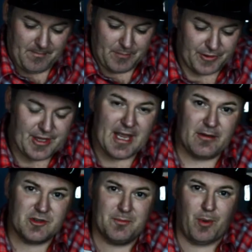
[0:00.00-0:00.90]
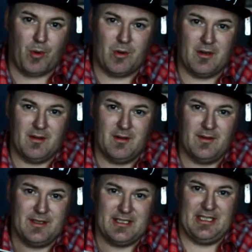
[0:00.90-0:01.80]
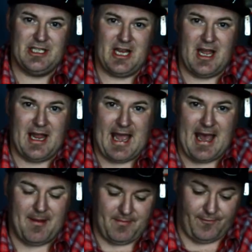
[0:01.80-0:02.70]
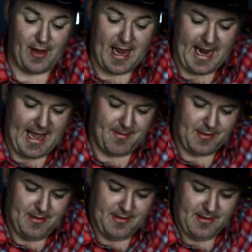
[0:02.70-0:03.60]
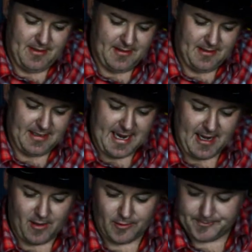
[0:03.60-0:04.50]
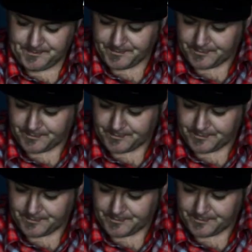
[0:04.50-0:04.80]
But it'll support the DJI app, Fly app. Now,